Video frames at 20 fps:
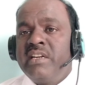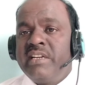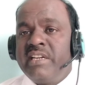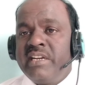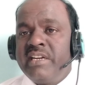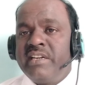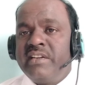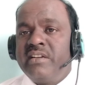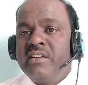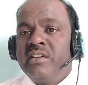
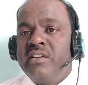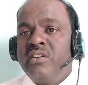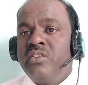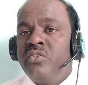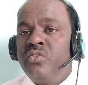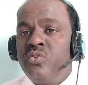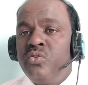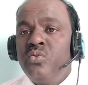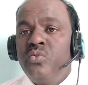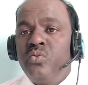dead
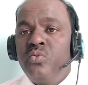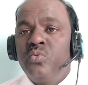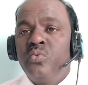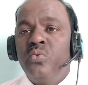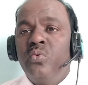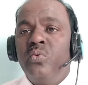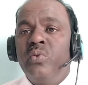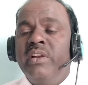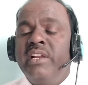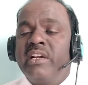due
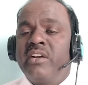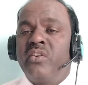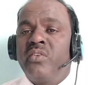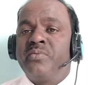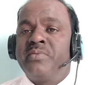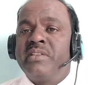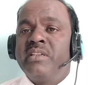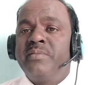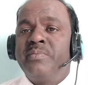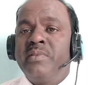to lack of
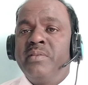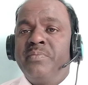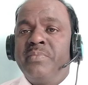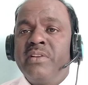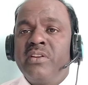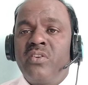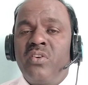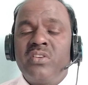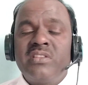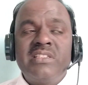safety
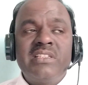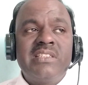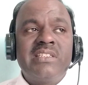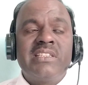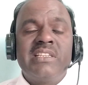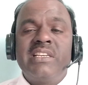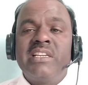precautions,